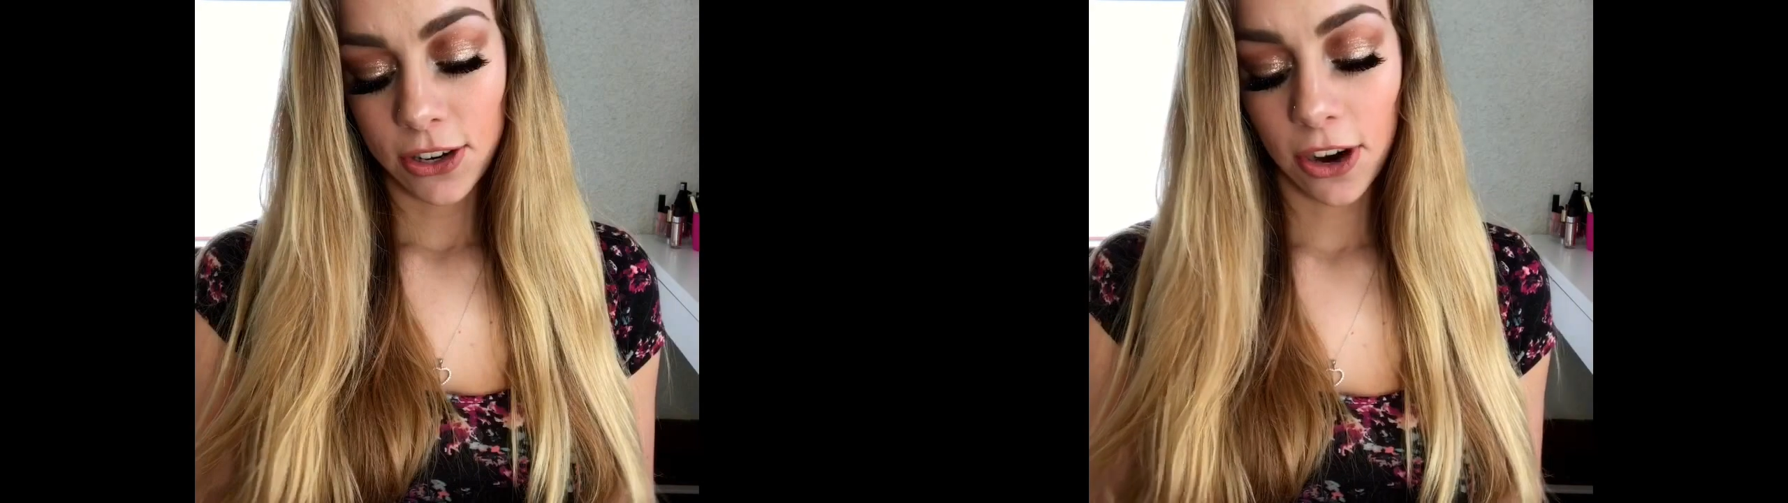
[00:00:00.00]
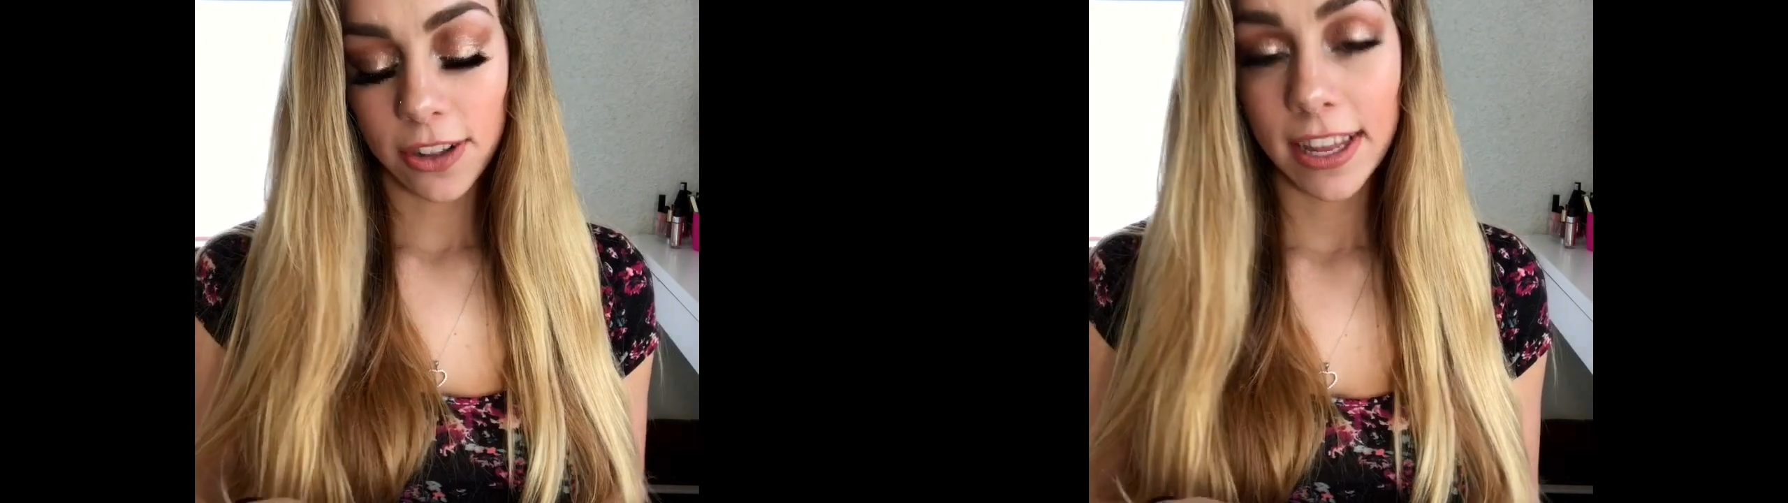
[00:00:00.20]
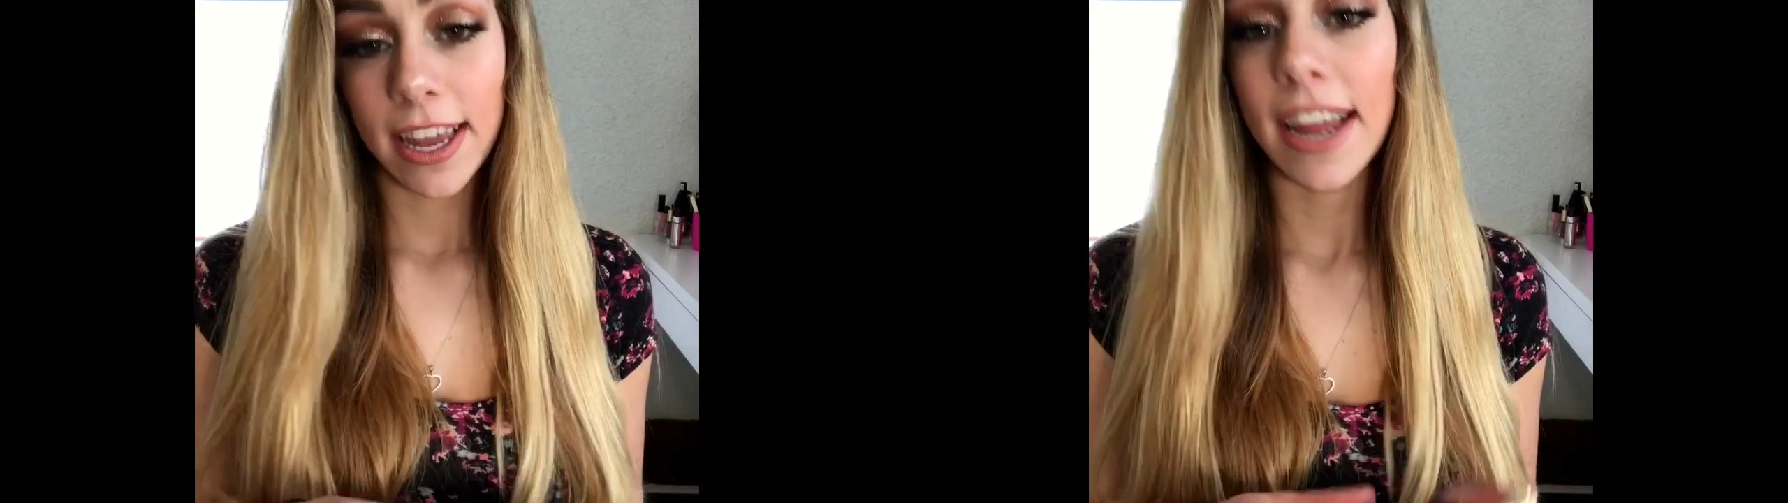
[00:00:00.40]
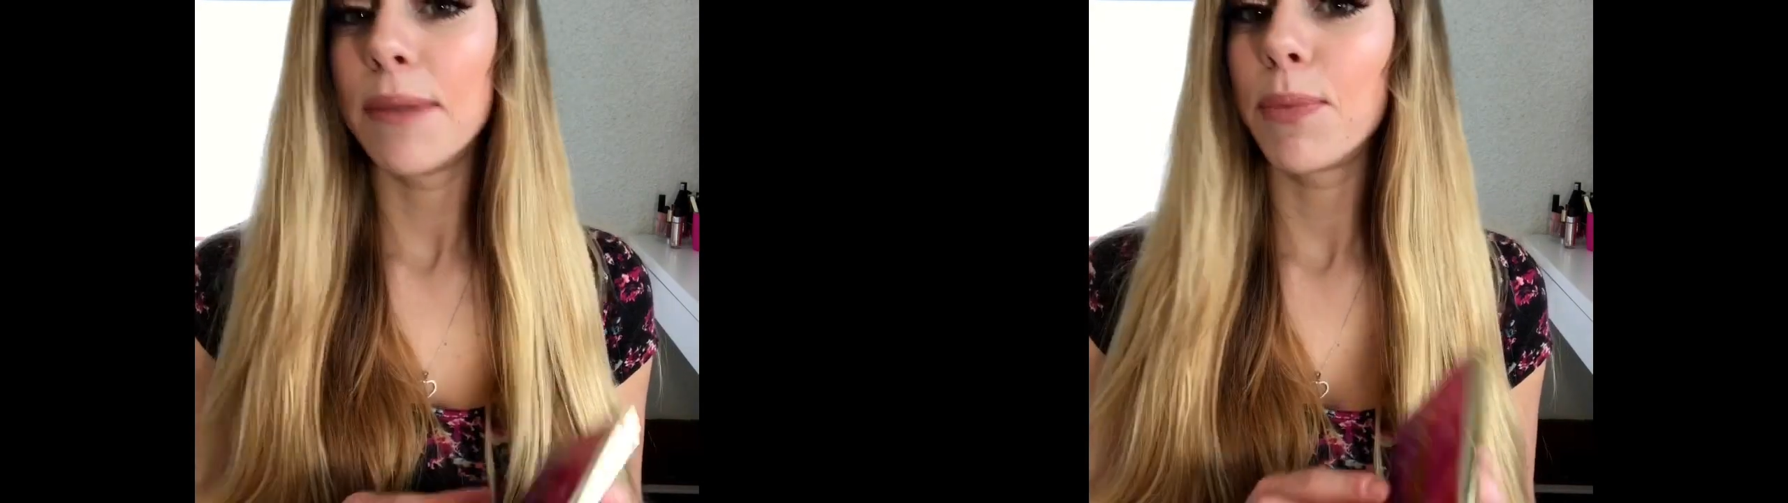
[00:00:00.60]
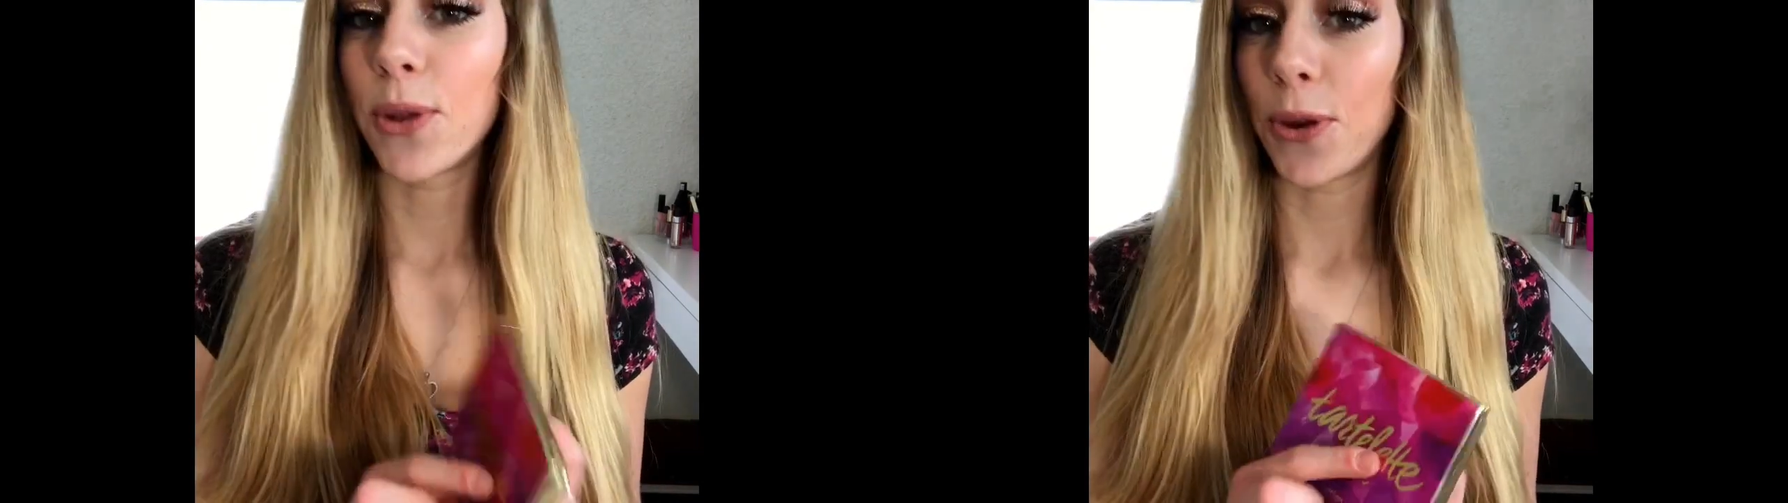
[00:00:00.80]
Tartelette
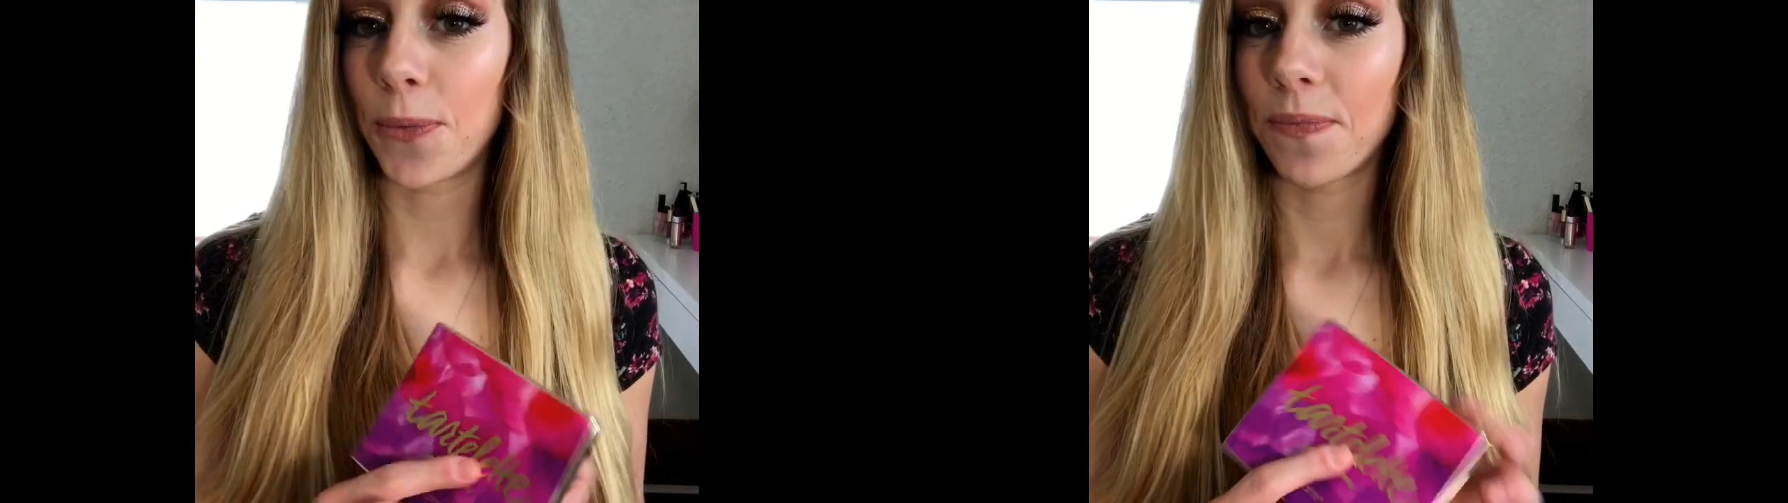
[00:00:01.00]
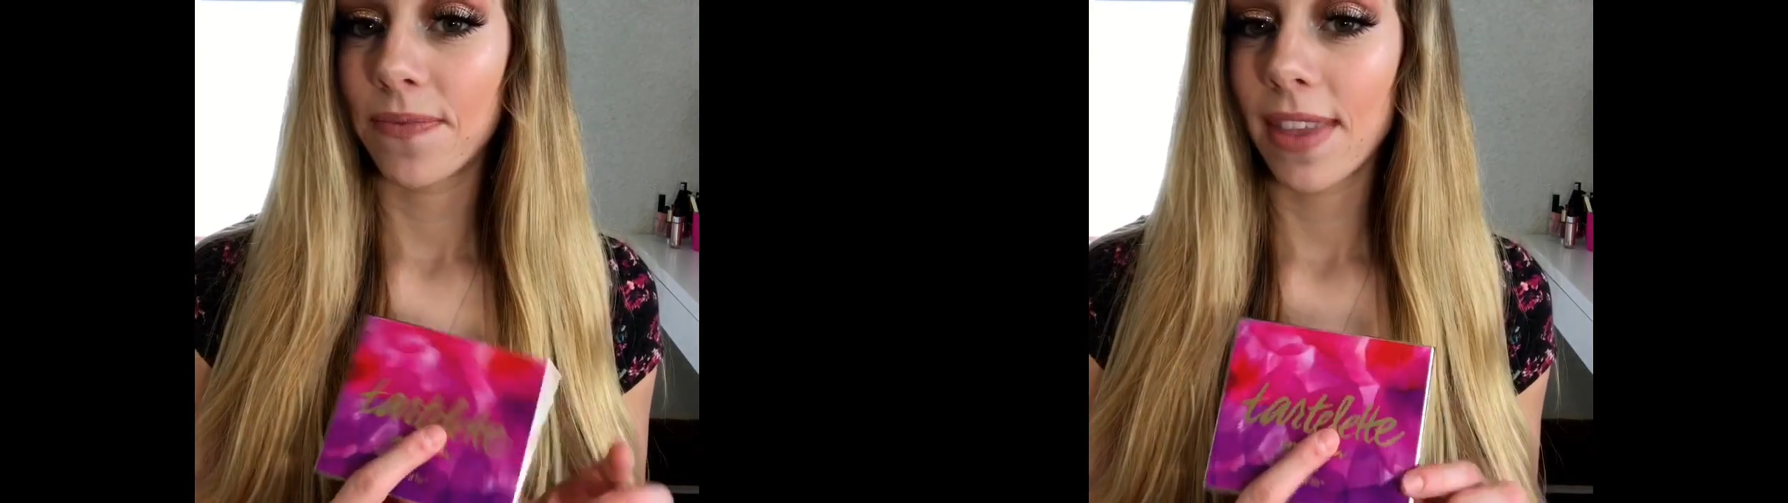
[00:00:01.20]
in Bloom,